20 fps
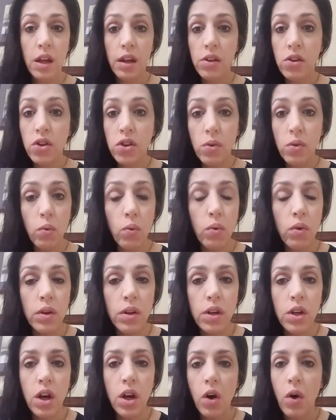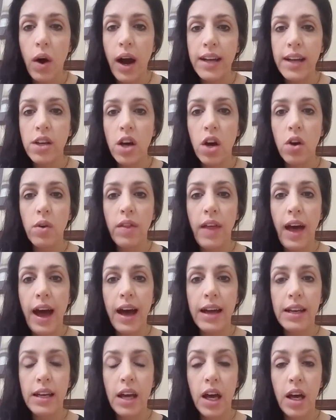you know, I know
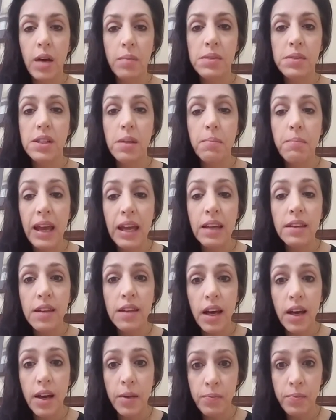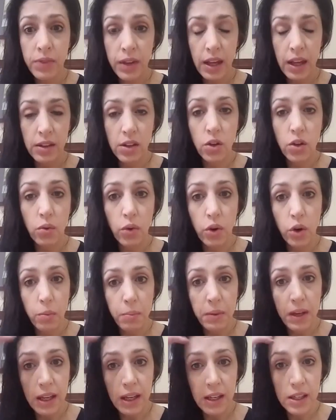that Samantha in the
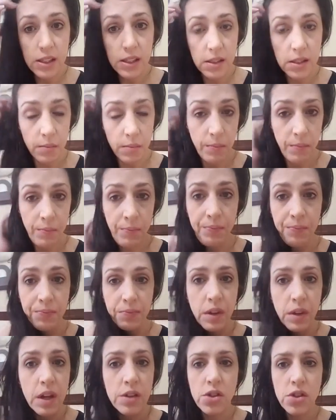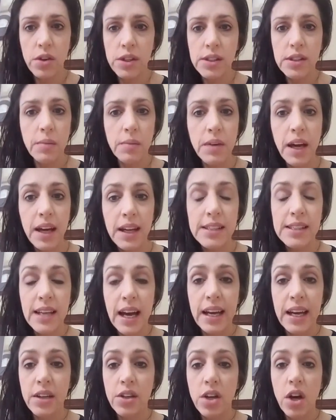group is doing some kind of
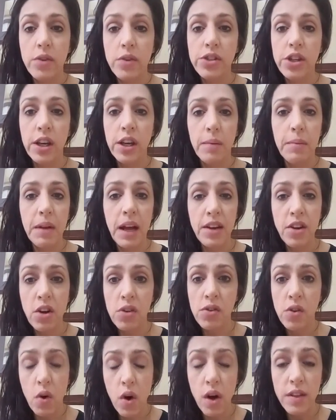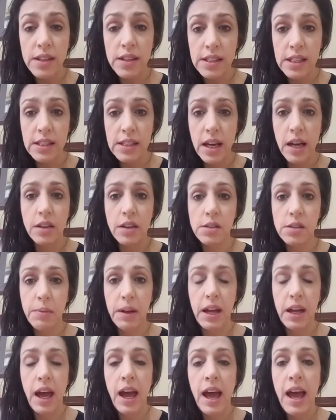diet coaching. I mean, I don't know all the details,
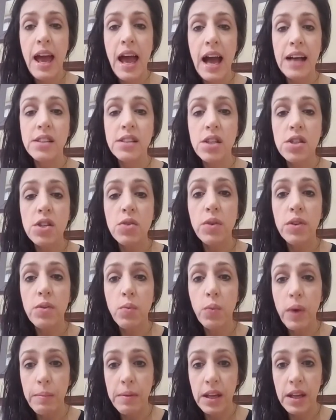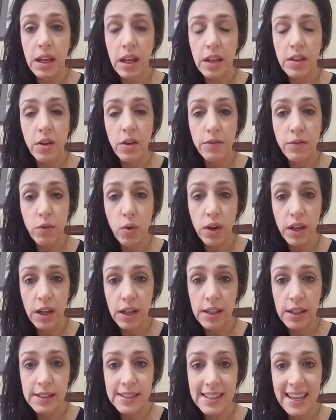but it has to do with women in their
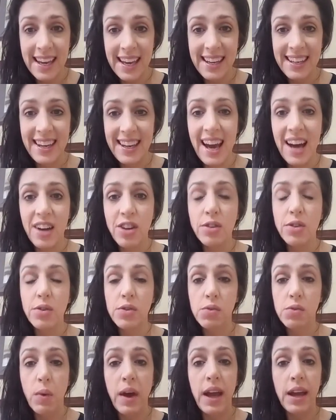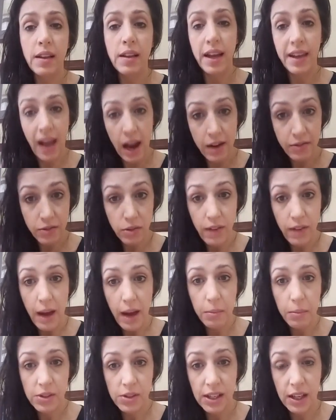40s and how to lose weight, like after
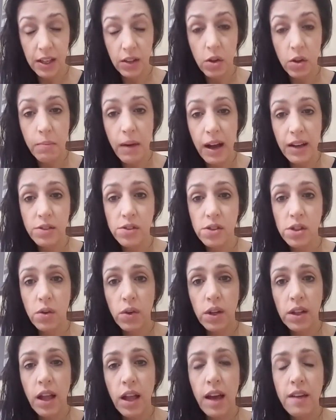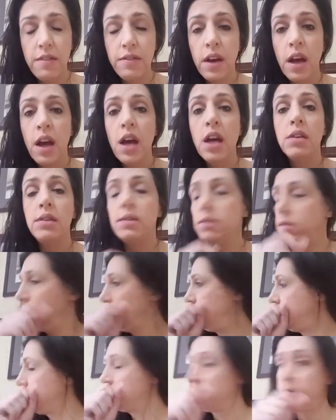that particular milestone in life.
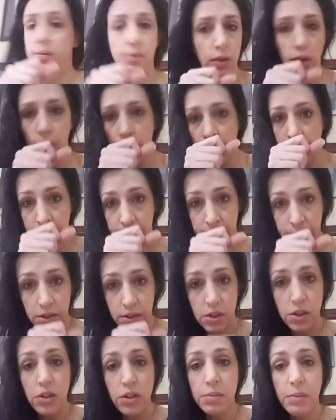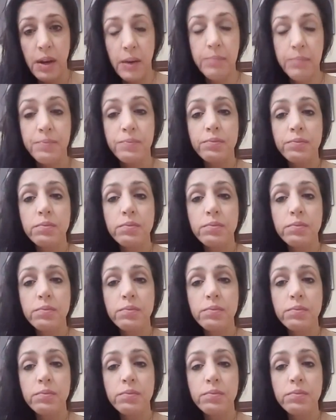Excuse me.